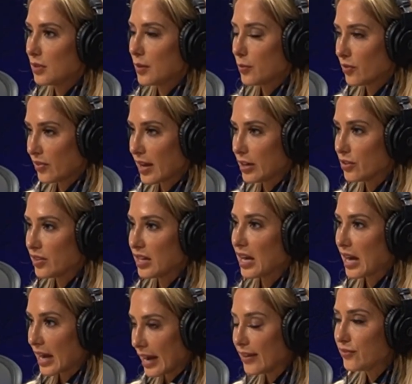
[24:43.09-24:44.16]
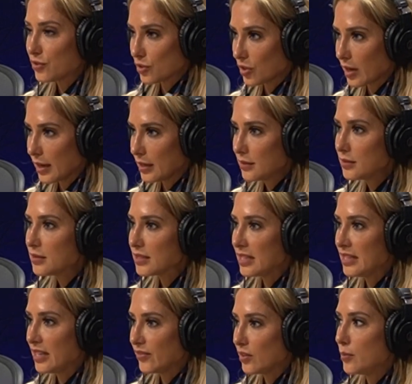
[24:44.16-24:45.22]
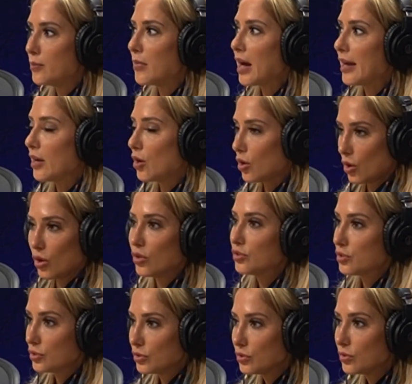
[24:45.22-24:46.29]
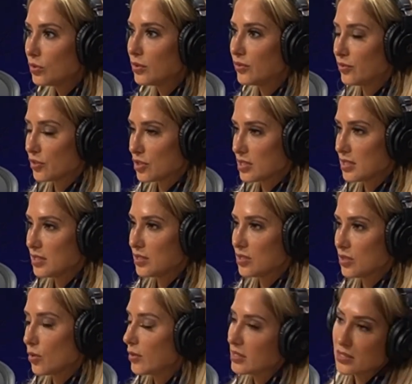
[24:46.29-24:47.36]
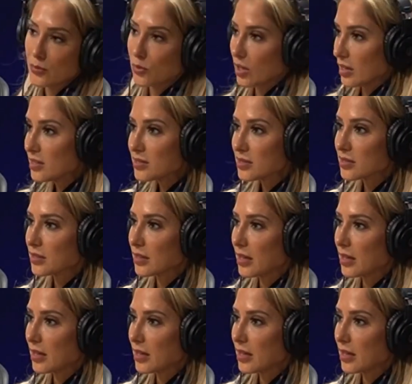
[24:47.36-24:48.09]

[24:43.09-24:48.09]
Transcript: a provider that I've trained and given my all to versus going somewhere else,